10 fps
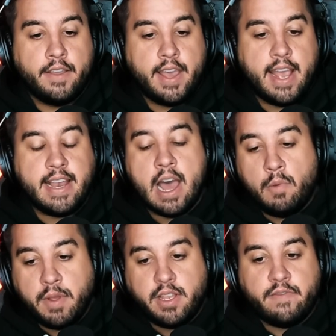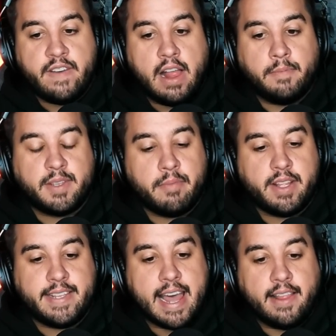in helping develop some of the
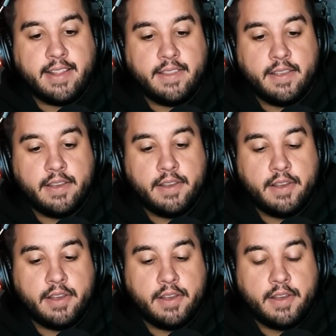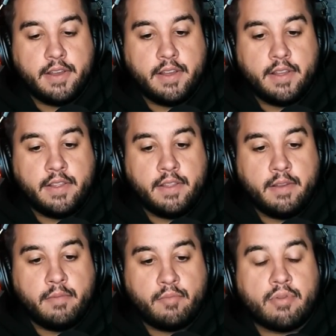talent
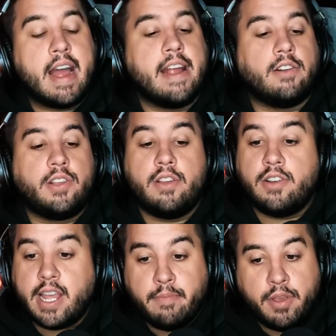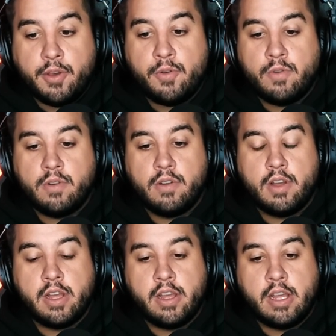prior to their debut.
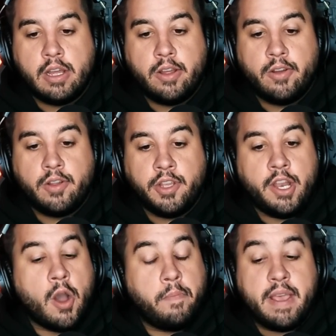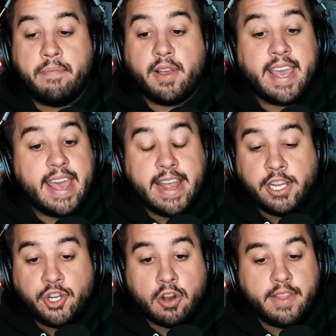You know, people get
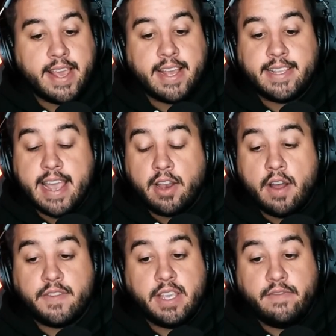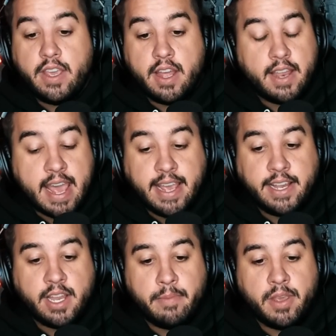injured, they get taken off TV in
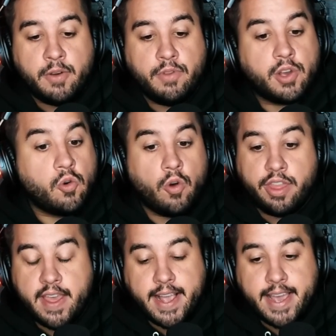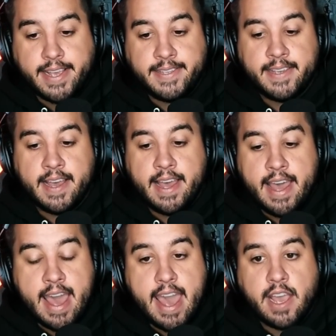AEW. The cool thing is,
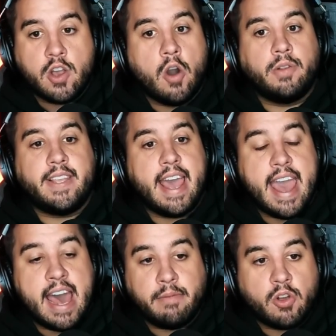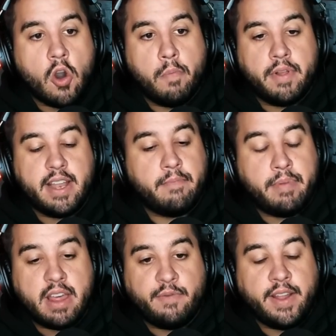hey, go to Adam Copeland and
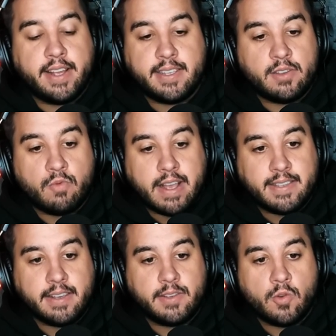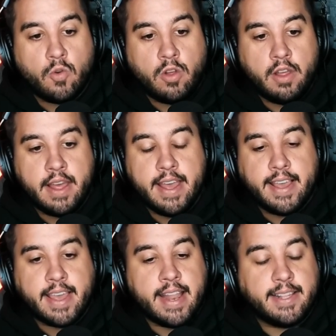Beth Phoenix's wrestling school, get